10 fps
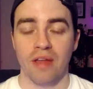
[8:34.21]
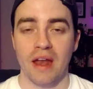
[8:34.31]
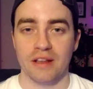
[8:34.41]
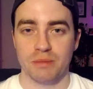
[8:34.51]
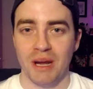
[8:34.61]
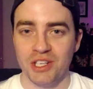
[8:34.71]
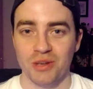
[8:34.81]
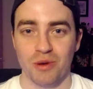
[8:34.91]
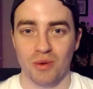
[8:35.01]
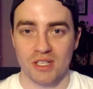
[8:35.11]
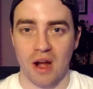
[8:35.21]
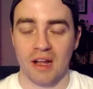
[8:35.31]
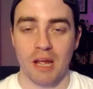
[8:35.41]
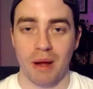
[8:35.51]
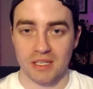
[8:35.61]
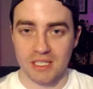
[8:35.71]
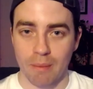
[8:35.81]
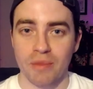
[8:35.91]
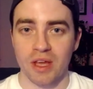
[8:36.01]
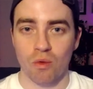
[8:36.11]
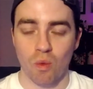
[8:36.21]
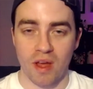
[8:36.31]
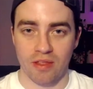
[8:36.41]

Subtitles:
And especially when we're talking about something with